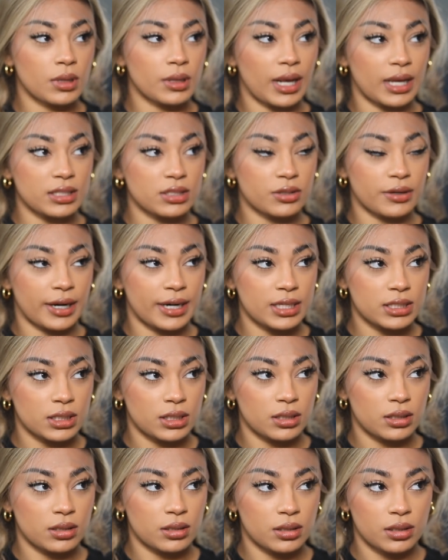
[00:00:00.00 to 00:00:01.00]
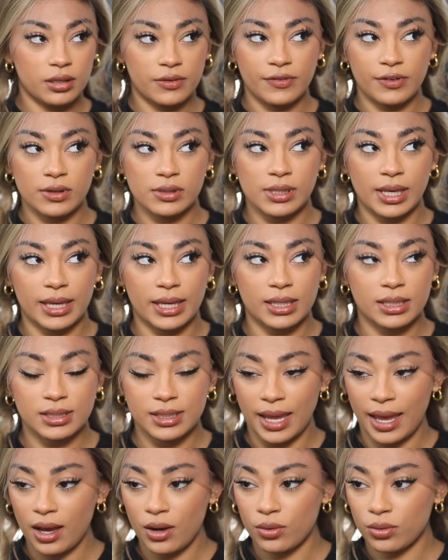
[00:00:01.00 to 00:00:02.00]
That's crazy. It feels like it's
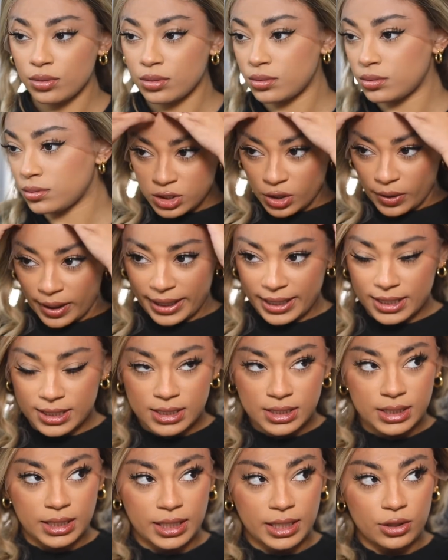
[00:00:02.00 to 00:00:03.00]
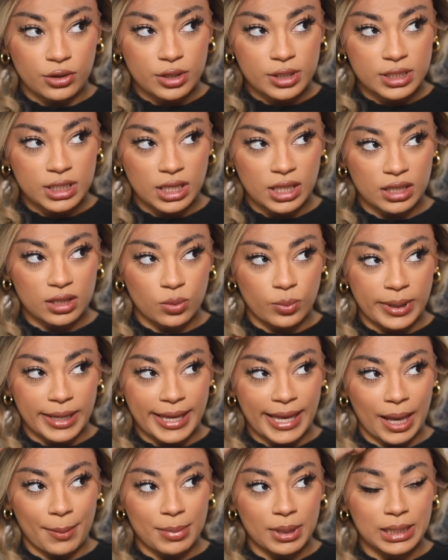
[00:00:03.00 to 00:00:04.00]
down. So I could see, you could see like the wig
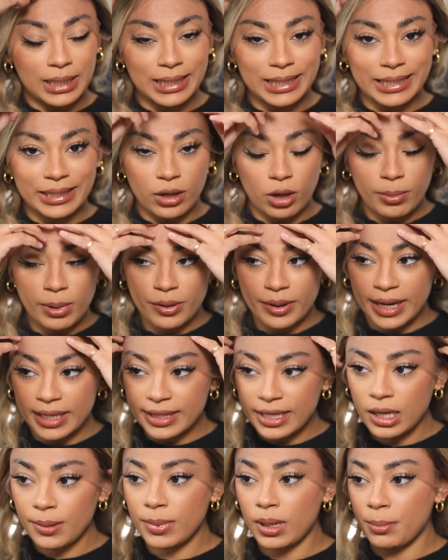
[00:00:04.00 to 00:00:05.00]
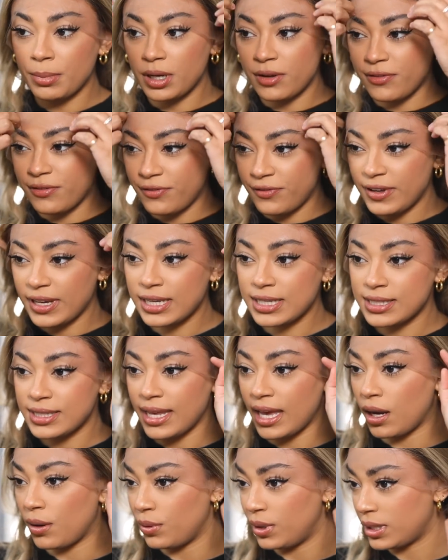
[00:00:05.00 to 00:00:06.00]
cap a little bit right there, but I'm gonna fix
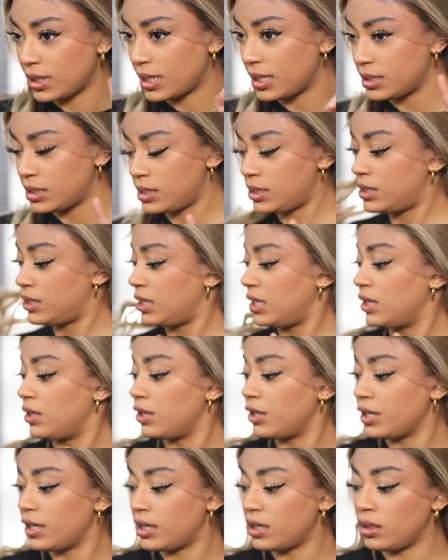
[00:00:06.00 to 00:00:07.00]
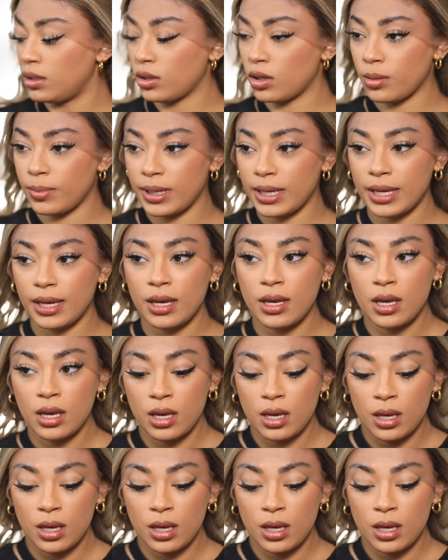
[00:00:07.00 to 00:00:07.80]
that with concealer in a little bit.